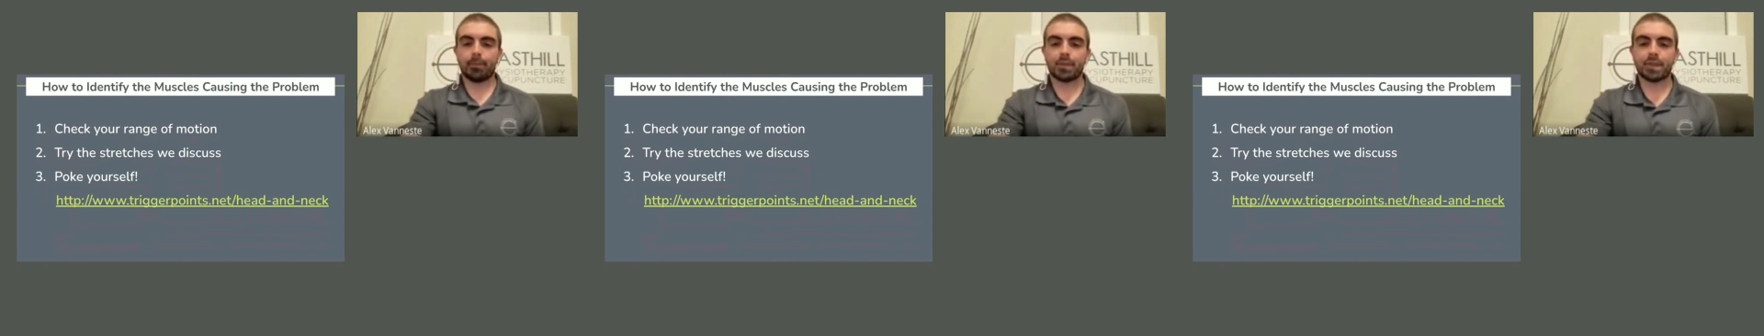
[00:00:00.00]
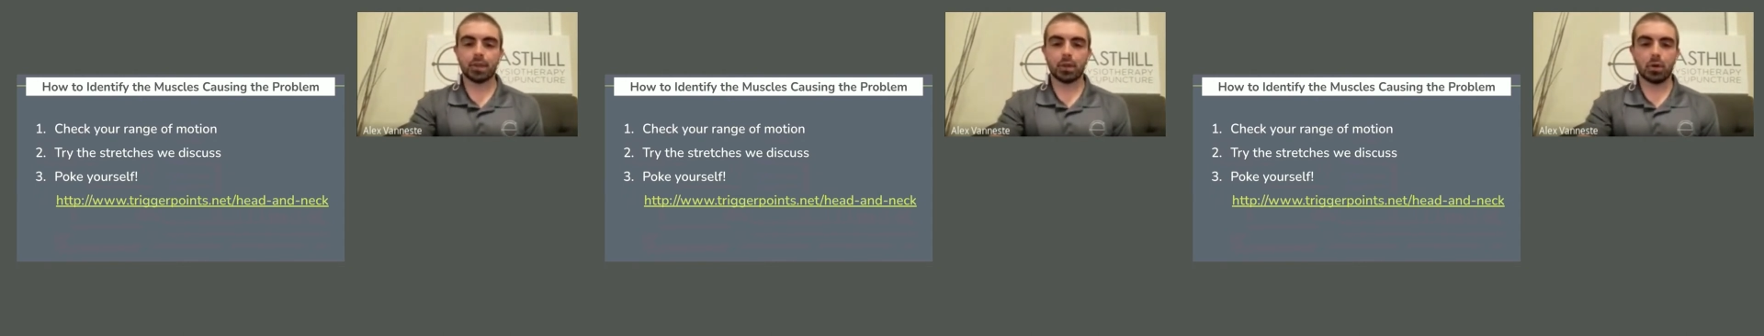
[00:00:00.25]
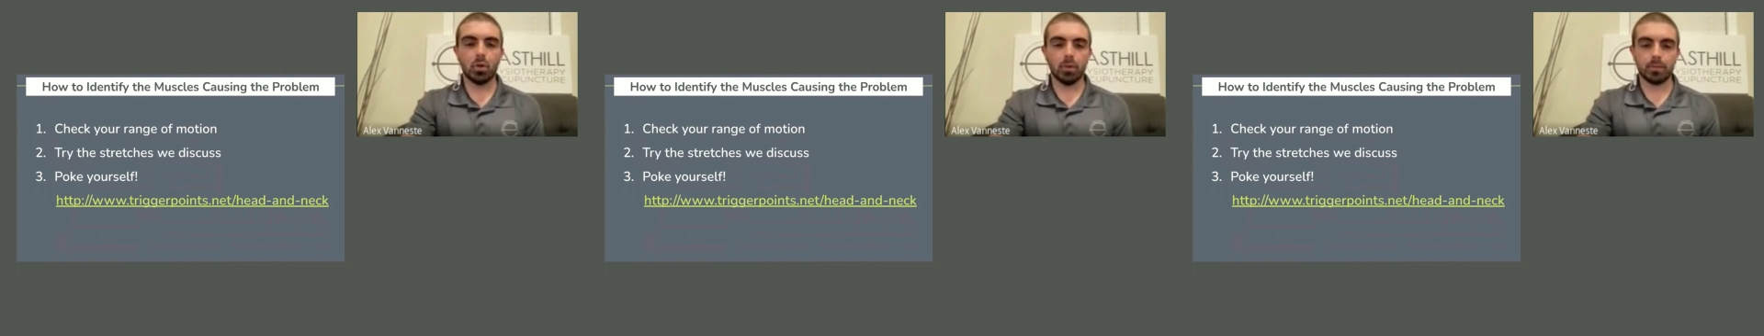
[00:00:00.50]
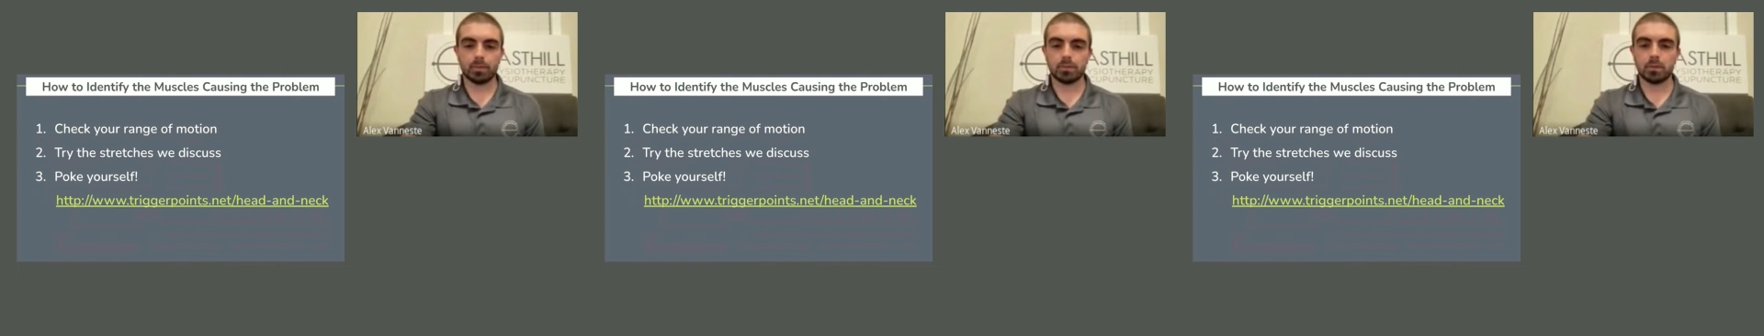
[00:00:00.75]

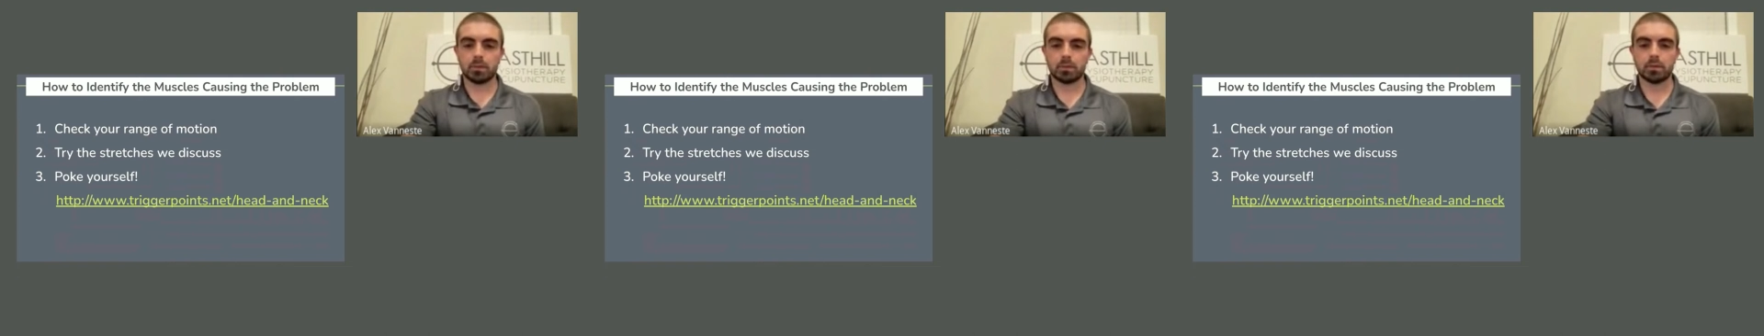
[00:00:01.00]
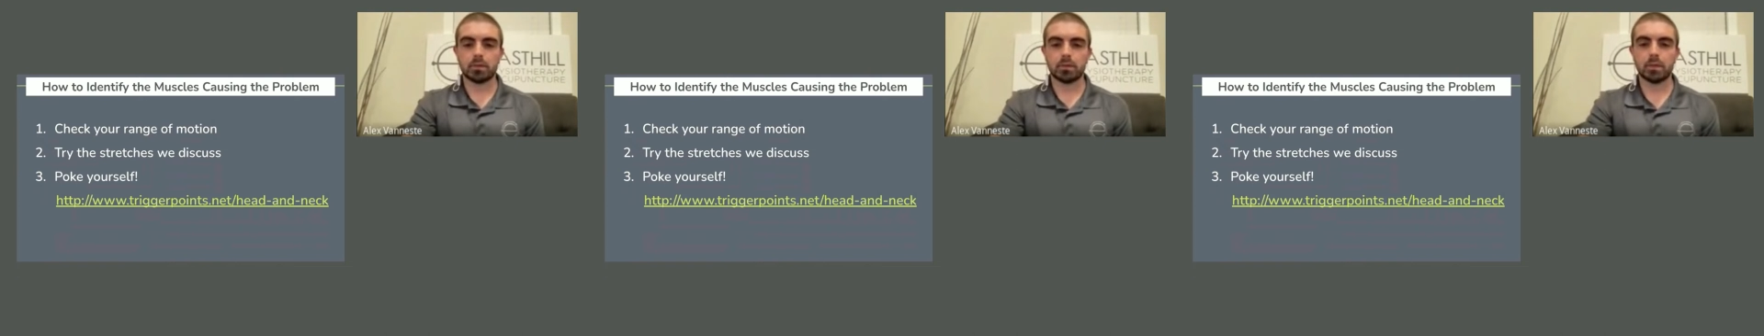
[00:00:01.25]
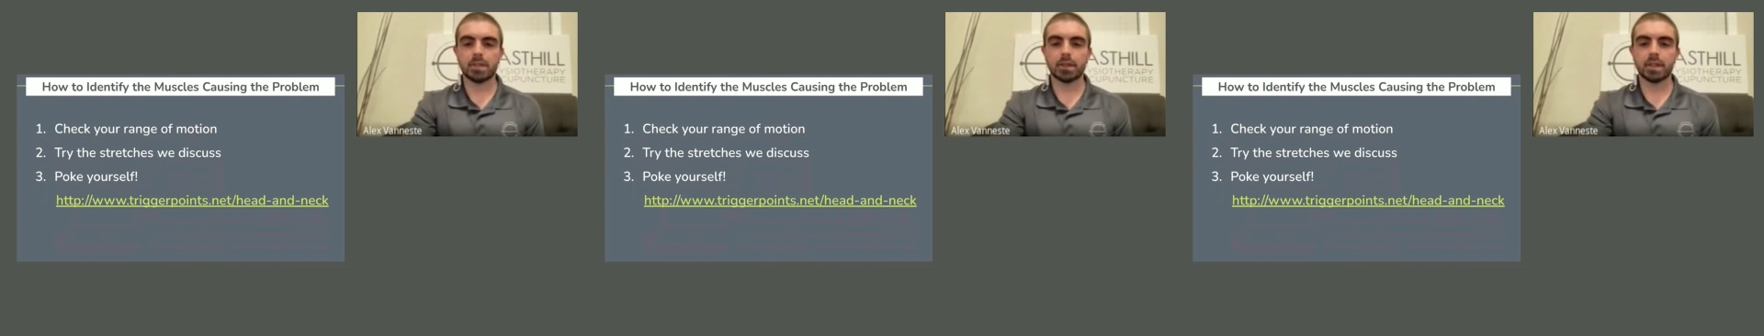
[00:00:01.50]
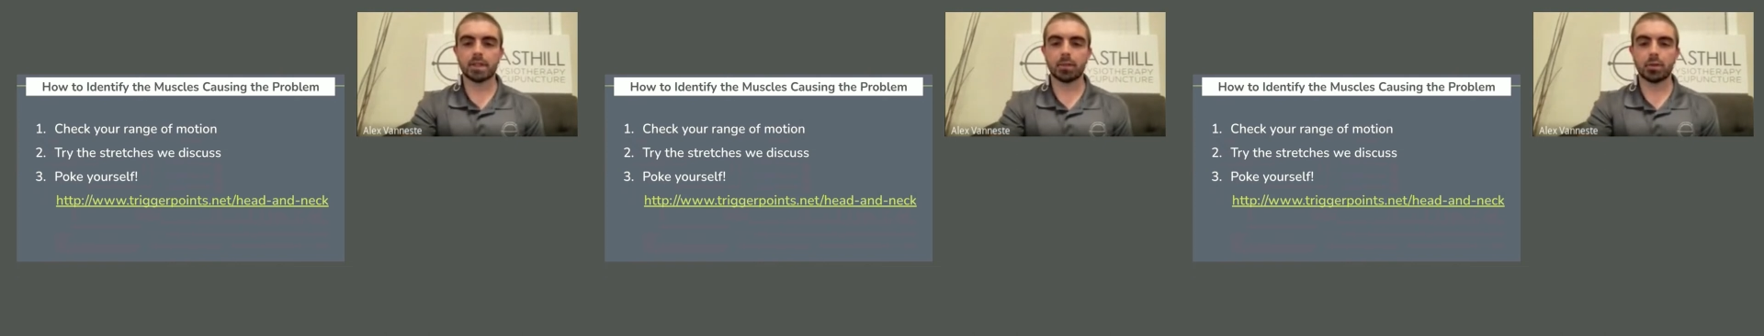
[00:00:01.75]
So let's
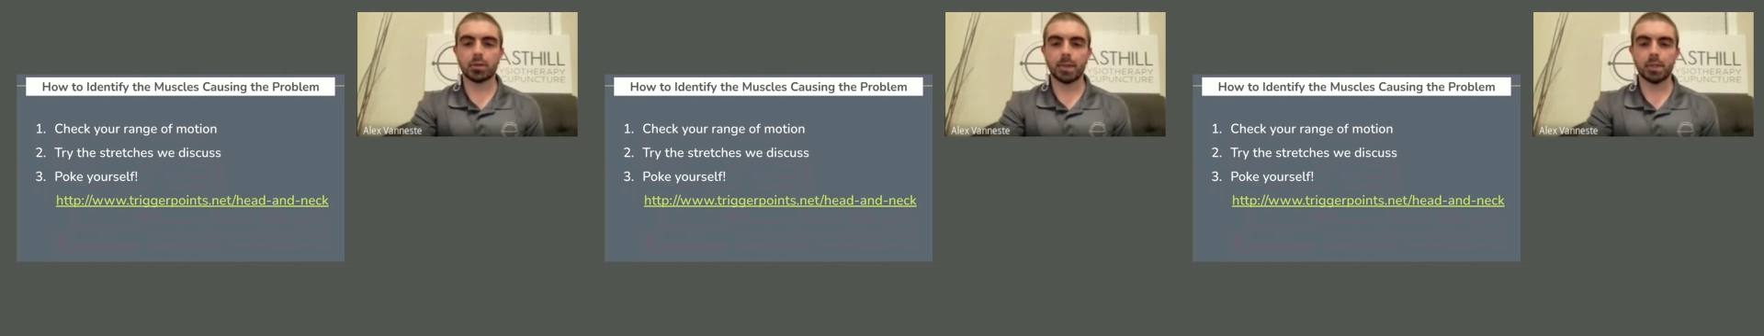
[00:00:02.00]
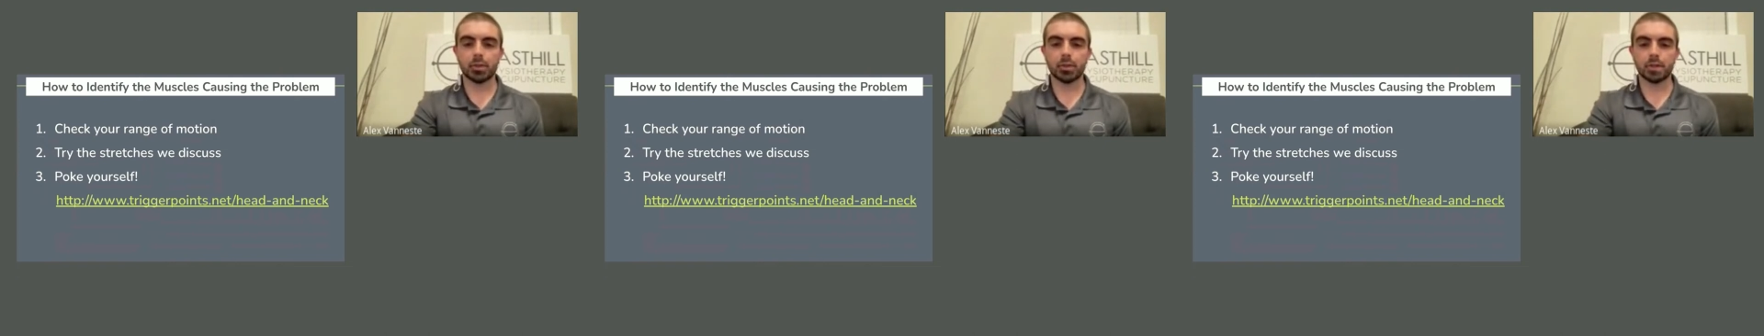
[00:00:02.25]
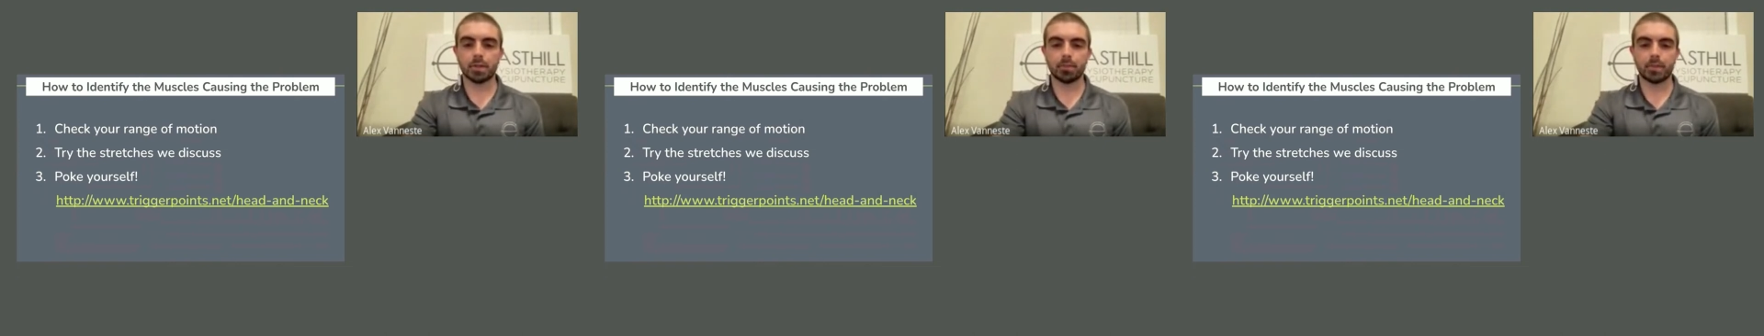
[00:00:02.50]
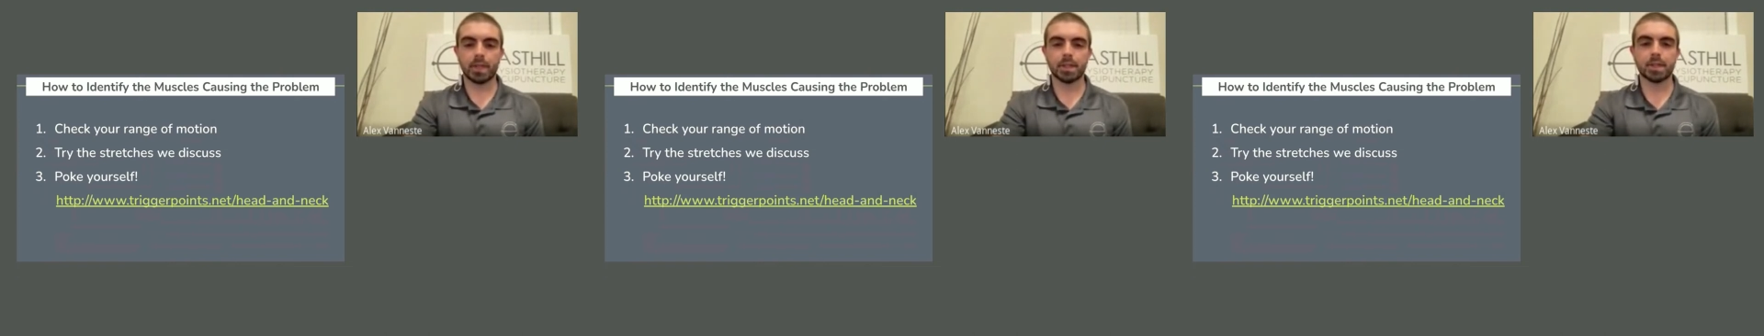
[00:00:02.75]
look at some of those pictures.
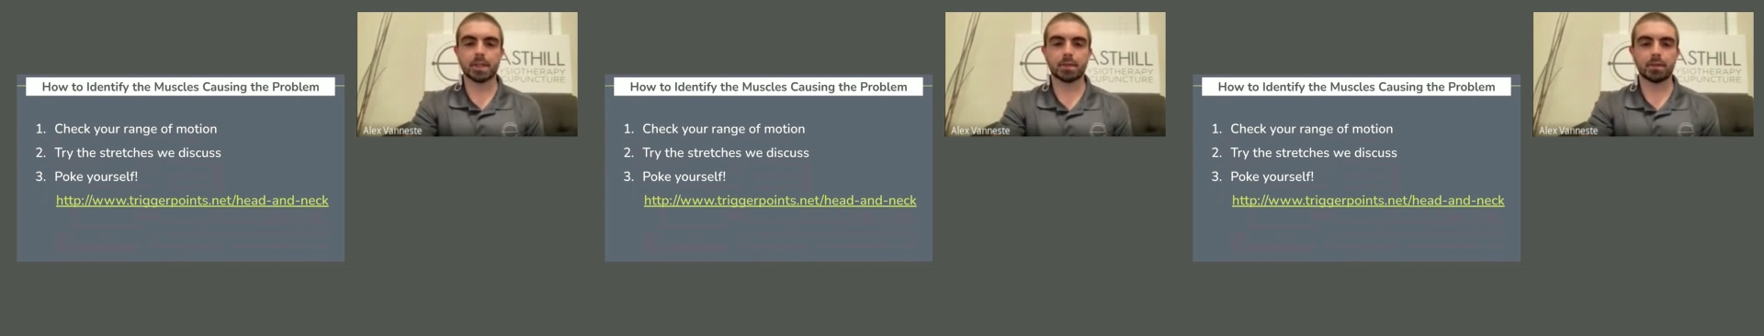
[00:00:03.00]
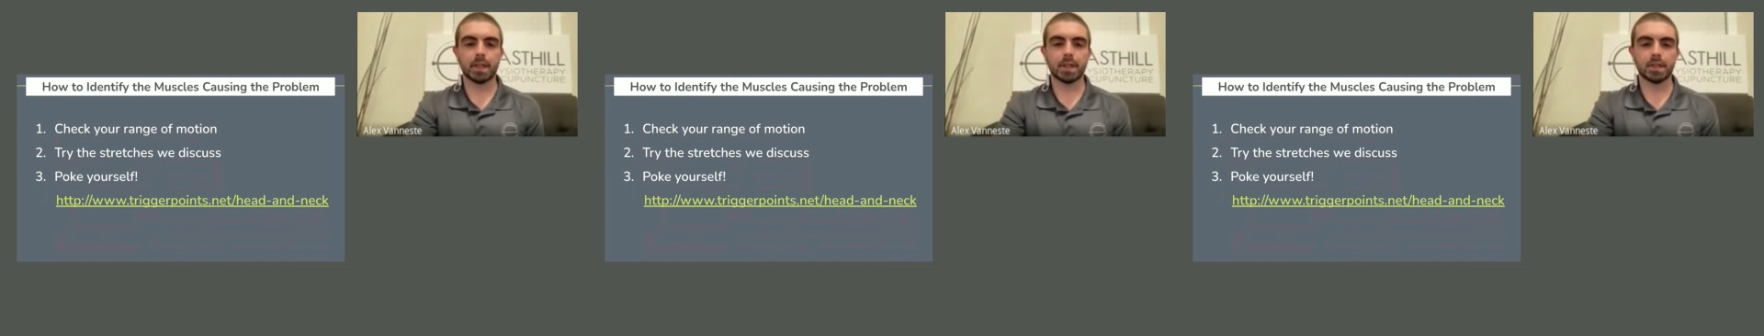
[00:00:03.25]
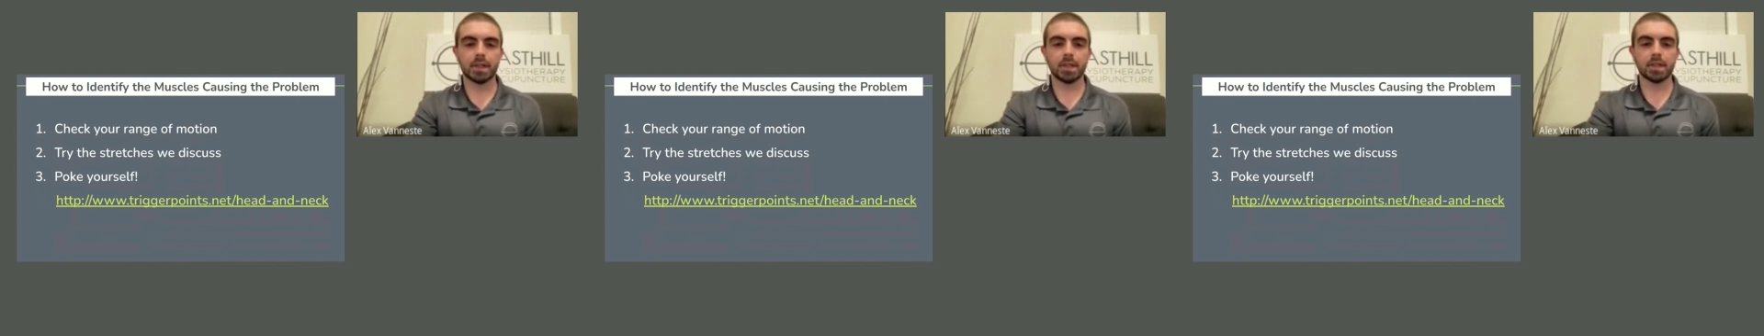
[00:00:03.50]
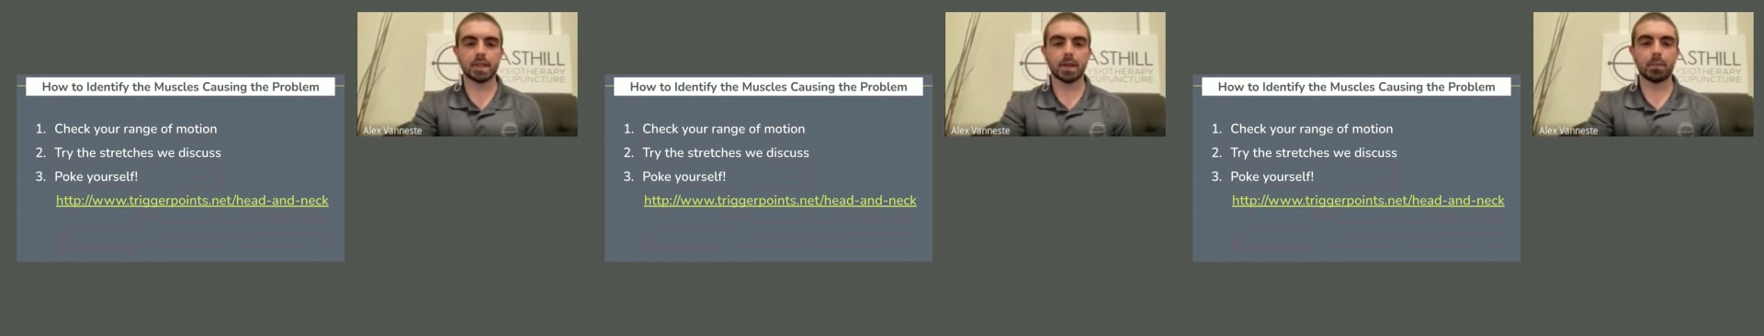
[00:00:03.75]
That's the
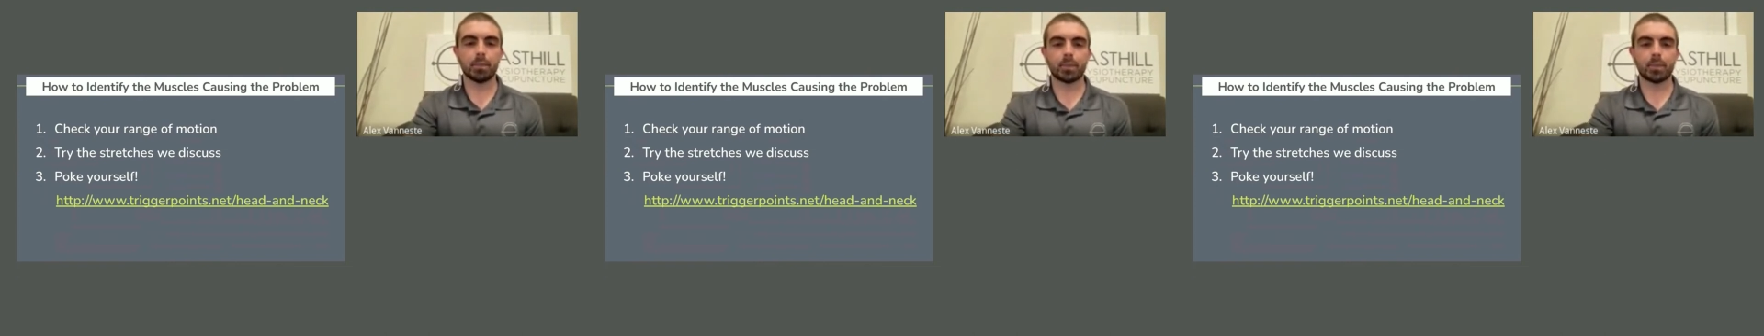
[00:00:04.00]
next step.